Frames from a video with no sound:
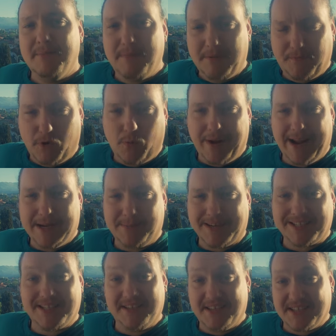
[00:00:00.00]
before we head
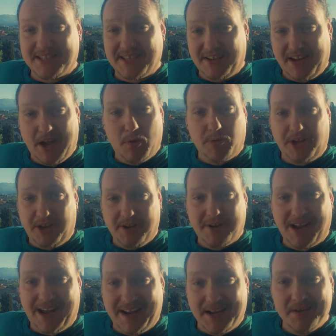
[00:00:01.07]
back to the sunny old
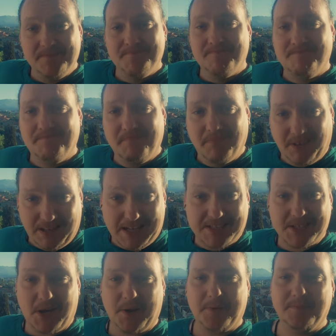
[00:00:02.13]
UK.
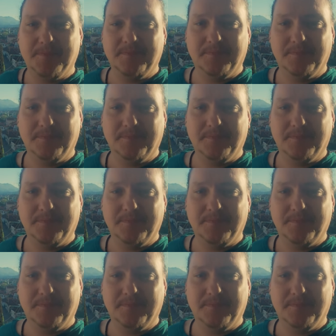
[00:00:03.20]
Let's go.